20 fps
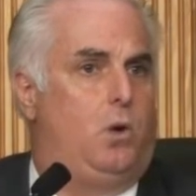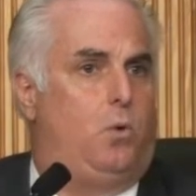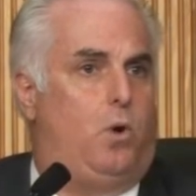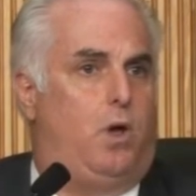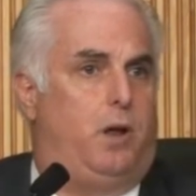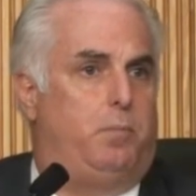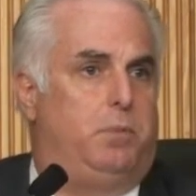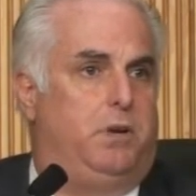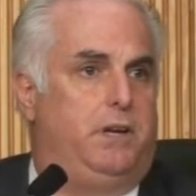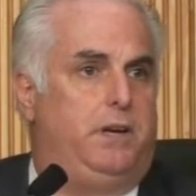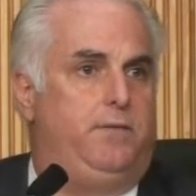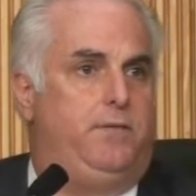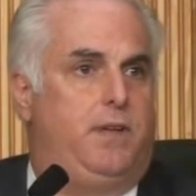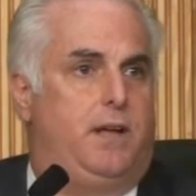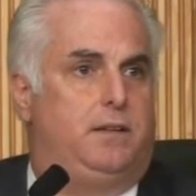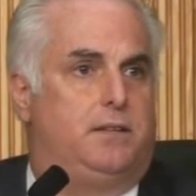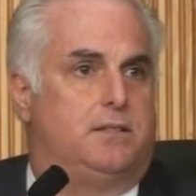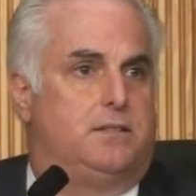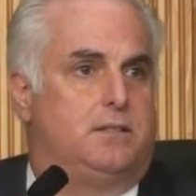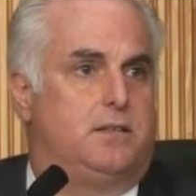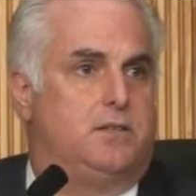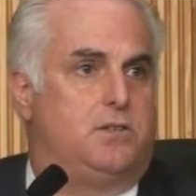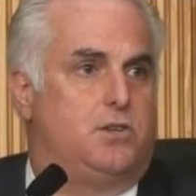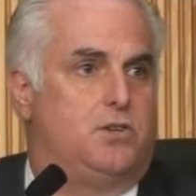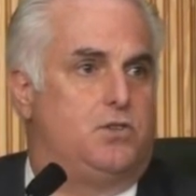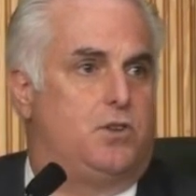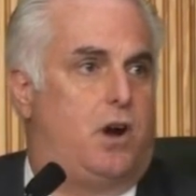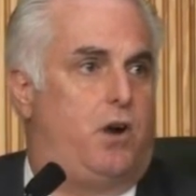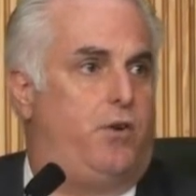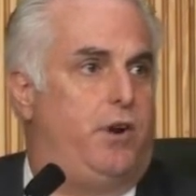Well, I believe that
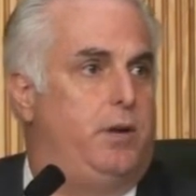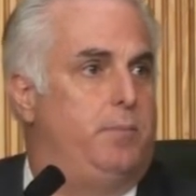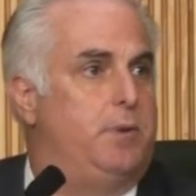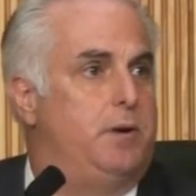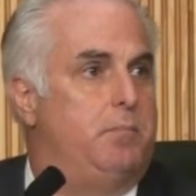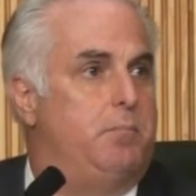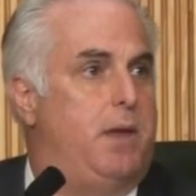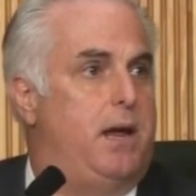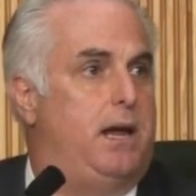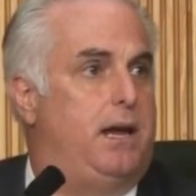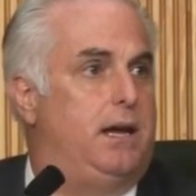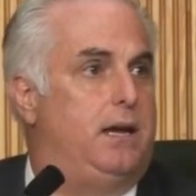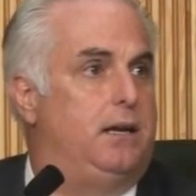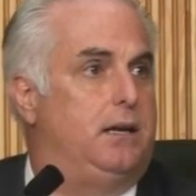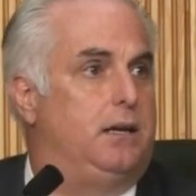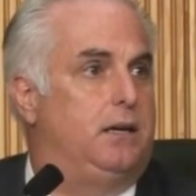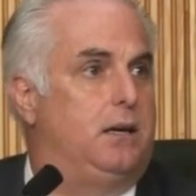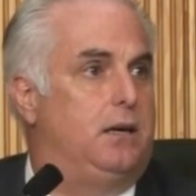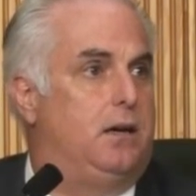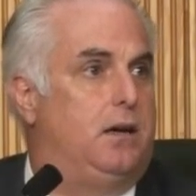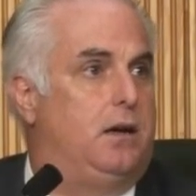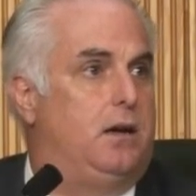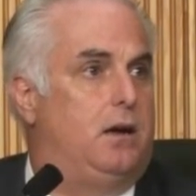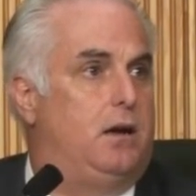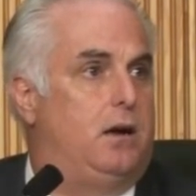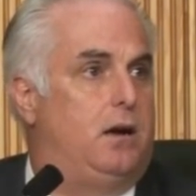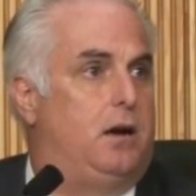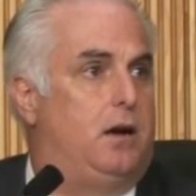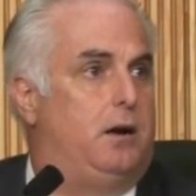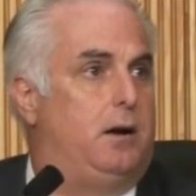decision's already been made
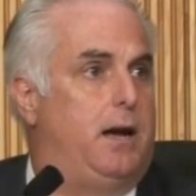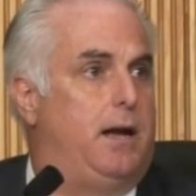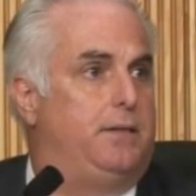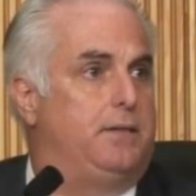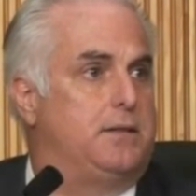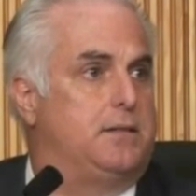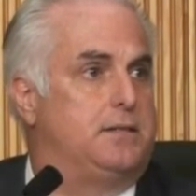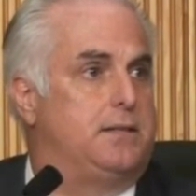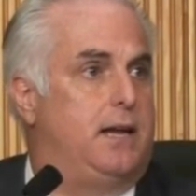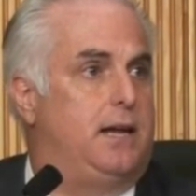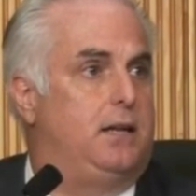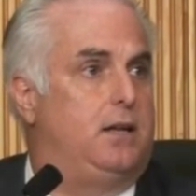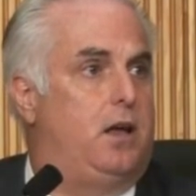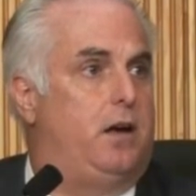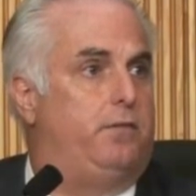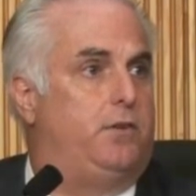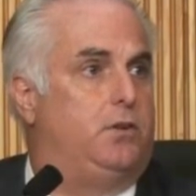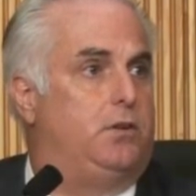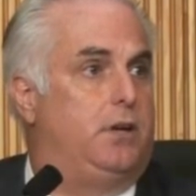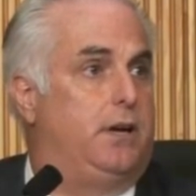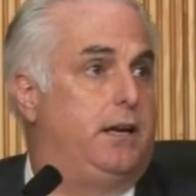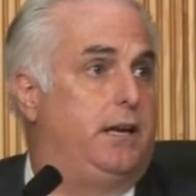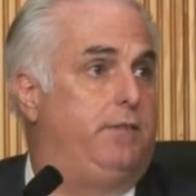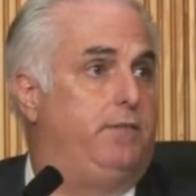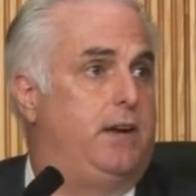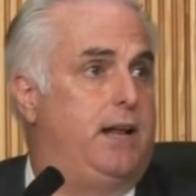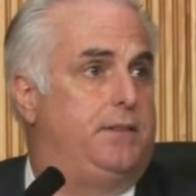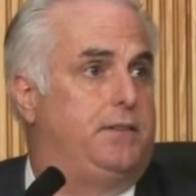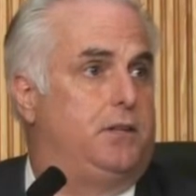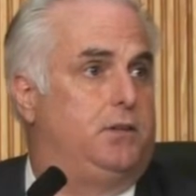uh, at the state level and
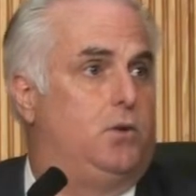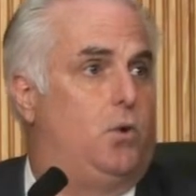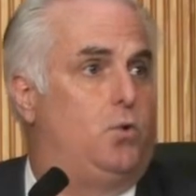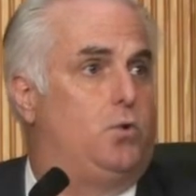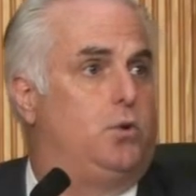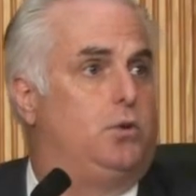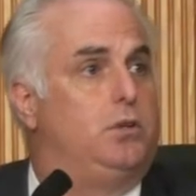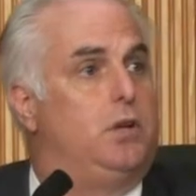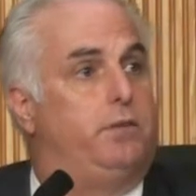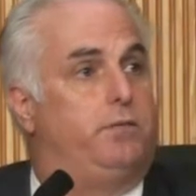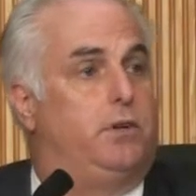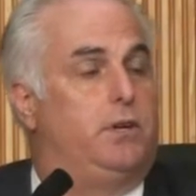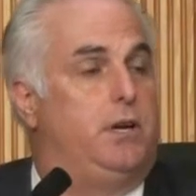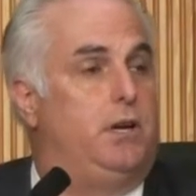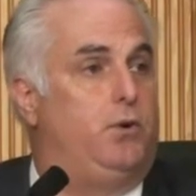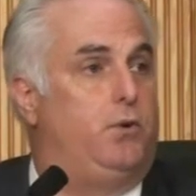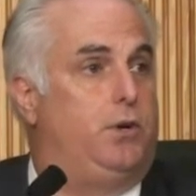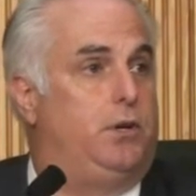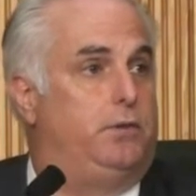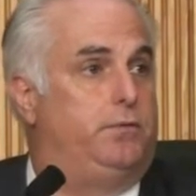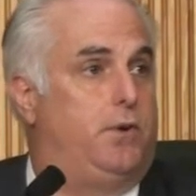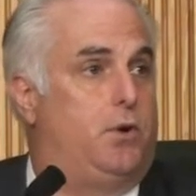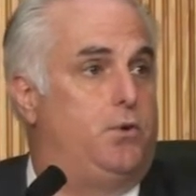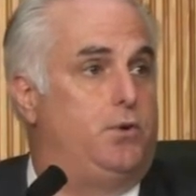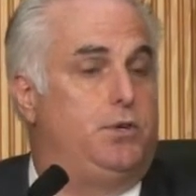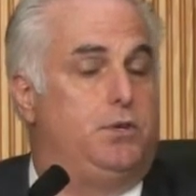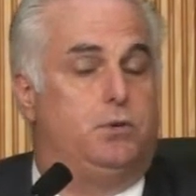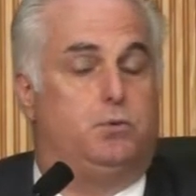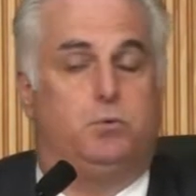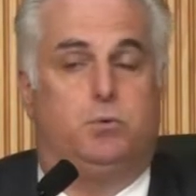even at the local level here in
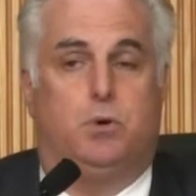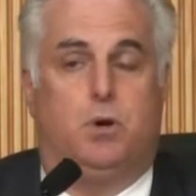Livonia